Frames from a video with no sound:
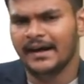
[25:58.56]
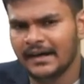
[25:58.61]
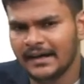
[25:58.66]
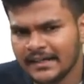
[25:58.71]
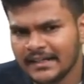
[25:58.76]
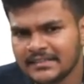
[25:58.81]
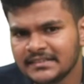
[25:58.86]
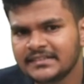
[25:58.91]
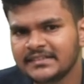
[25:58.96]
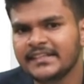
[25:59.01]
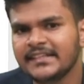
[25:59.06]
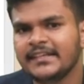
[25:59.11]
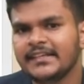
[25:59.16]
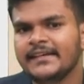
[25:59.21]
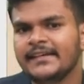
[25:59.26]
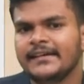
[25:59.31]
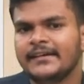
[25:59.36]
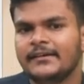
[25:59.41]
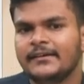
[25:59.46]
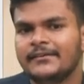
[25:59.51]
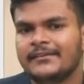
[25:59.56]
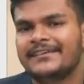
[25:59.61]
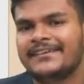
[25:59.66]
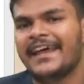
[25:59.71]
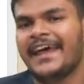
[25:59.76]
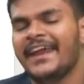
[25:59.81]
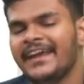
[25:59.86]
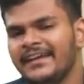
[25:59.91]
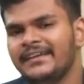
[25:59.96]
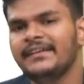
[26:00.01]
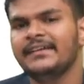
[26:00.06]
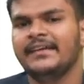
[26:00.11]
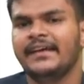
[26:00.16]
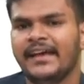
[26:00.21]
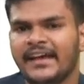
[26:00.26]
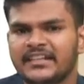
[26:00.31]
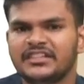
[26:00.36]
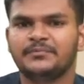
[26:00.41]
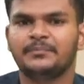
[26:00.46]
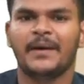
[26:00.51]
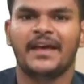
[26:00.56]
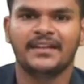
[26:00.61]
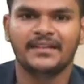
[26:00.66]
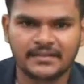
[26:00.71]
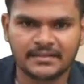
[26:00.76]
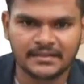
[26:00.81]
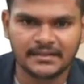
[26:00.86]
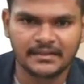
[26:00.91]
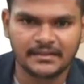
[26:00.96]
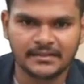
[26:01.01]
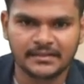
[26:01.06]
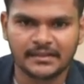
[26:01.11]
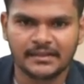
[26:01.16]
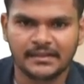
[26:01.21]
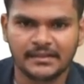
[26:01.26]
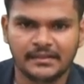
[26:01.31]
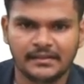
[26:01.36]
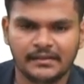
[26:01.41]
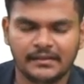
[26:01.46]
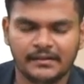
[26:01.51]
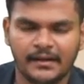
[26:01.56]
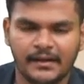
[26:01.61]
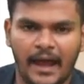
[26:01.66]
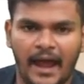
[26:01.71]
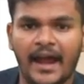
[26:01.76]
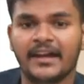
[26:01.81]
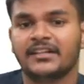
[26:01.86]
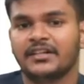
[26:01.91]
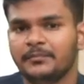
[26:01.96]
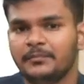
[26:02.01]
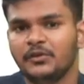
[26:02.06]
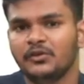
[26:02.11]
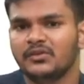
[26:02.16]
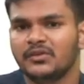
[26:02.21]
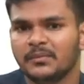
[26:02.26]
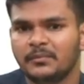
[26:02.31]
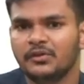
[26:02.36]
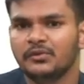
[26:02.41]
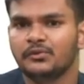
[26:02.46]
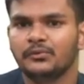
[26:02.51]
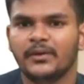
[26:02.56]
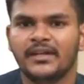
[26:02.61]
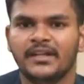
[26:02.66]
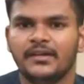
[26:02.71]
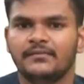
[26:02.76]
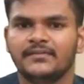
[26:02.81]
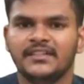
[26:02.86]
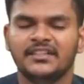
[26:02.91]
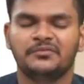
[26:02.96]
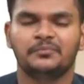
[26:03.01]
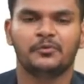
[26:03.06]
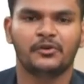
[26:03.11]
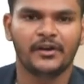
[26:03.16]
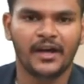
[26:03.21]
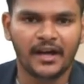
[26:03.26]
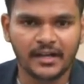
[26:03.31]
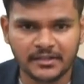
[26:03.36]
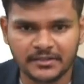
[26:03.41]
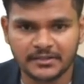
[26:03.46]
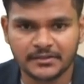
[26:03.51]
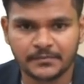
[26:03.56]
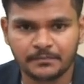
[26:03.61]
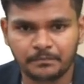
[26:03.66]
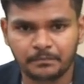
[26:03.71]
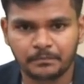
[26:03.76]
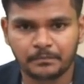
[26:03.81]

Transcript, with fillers: Is the rent expenses attributable to any of these products?